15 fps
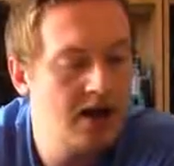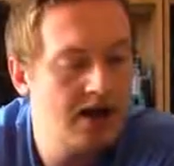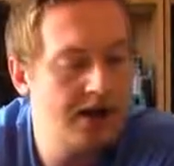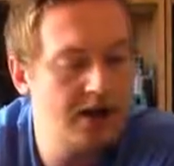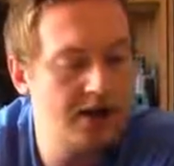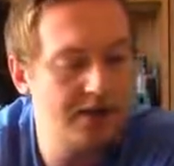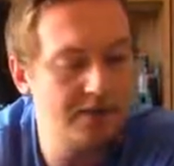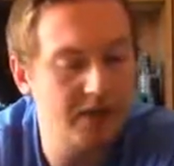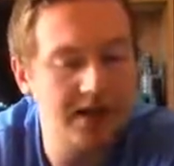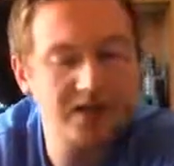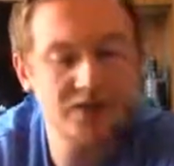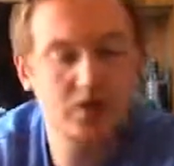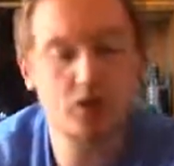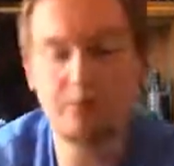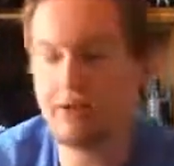I
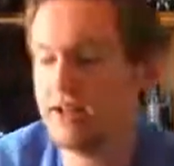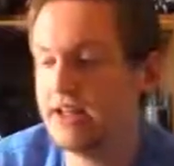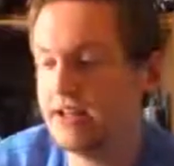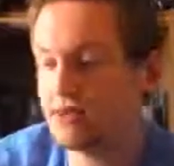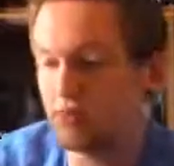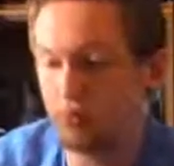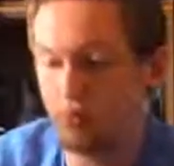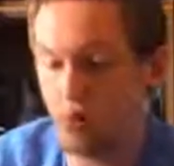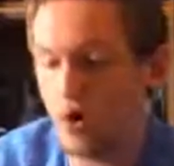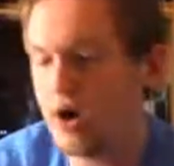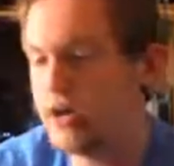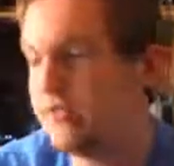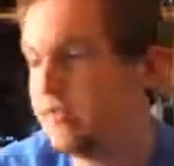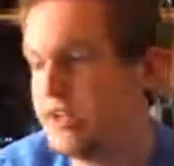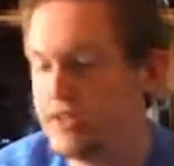just hope at least
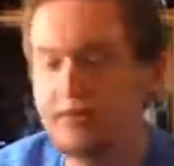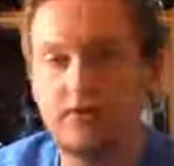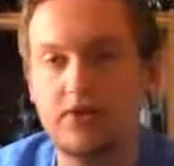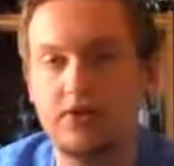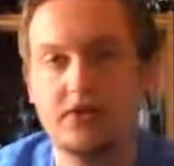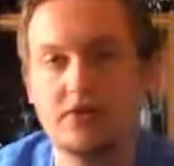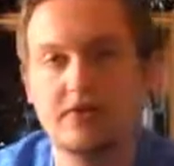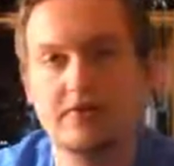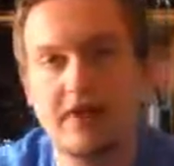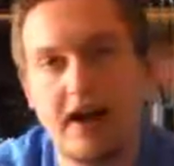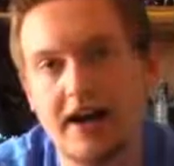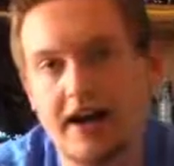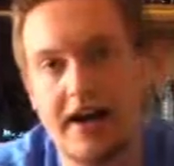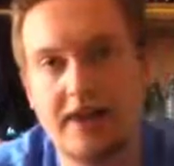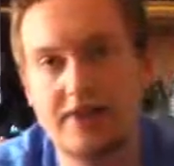one of these versions of
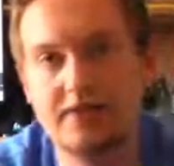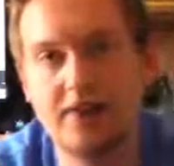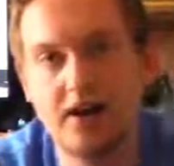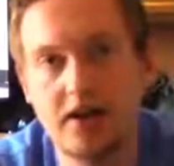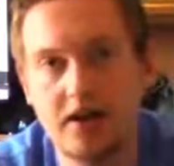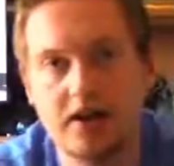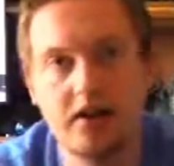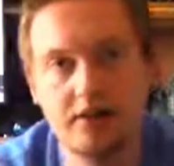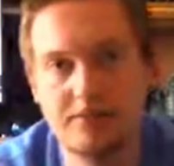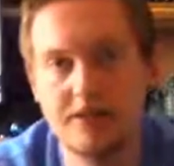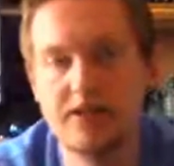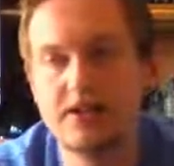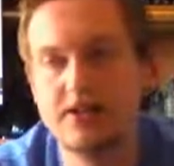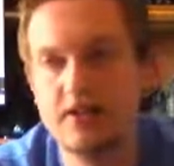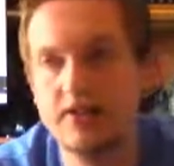Gigan comes
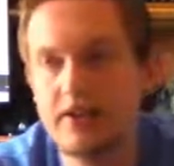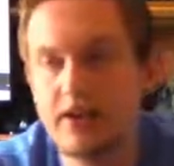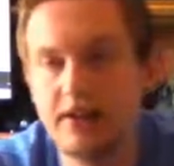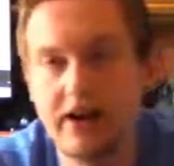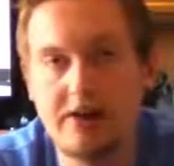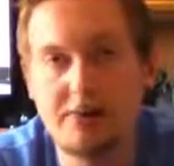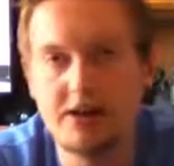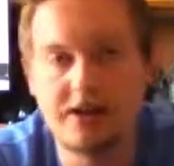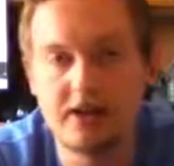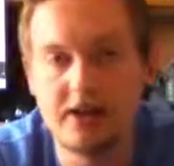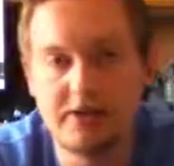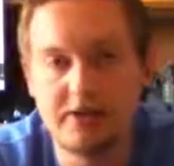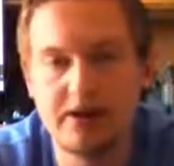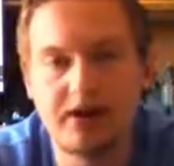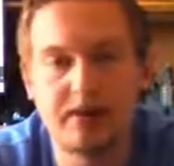into the video game. I think
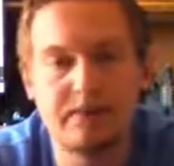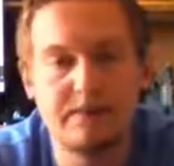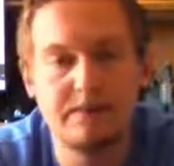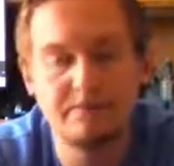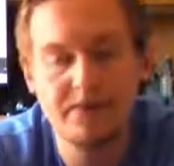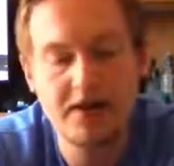that'd be awesome.